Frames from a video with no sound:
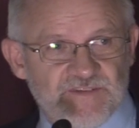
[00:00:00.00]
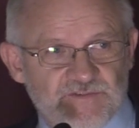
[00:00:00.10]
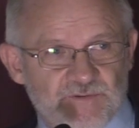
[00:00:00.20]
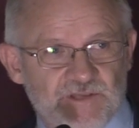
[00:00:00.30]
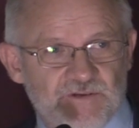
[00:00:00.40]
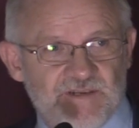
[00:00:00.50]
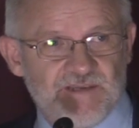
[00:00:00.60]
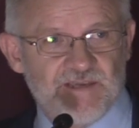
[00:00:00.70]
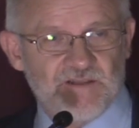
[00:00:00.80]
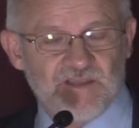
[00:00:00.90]
is greater than
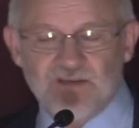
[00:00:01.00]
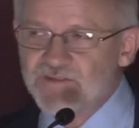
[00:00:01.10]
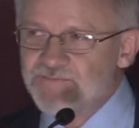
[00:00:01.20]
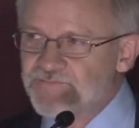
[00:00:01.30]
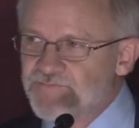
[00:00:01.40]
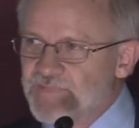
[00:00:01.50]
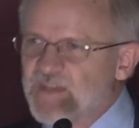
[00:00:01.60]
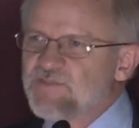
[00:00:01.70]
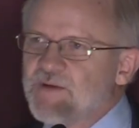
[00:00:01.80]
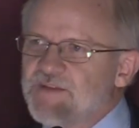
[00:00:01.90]
9 11?
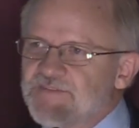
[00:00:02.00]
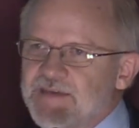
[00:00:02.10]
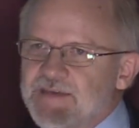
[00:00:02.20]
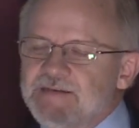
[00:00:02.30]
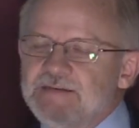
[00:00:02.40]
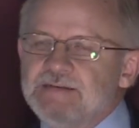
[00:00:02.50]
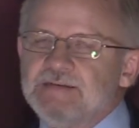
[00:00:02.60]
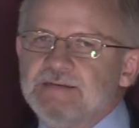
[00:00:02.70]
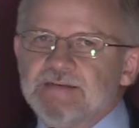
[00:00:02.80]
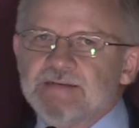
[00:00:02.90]
That's why I say
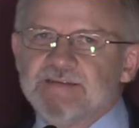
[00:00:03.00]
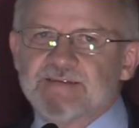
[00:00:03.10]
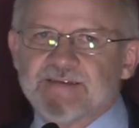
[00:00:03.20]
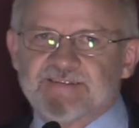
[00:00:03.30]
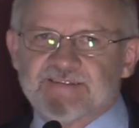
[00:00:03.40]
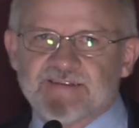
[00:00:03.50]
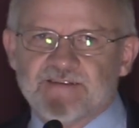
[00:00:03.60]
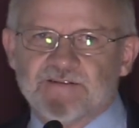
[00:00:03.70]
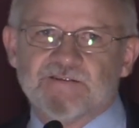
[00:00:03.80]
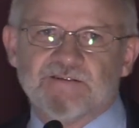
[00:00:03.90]
he's got
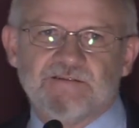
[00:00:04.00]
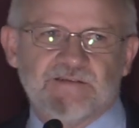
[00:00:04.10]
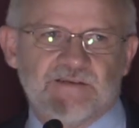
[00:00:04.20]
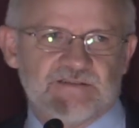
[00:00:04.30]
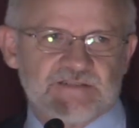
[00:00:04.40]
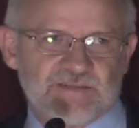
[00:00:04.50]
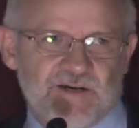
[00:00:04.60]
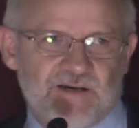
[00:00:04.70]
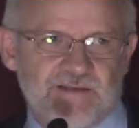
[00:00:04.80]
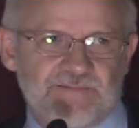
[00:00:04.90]
steel in his
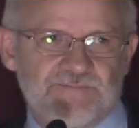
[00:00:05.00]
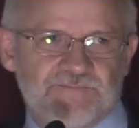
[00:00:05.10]
spine.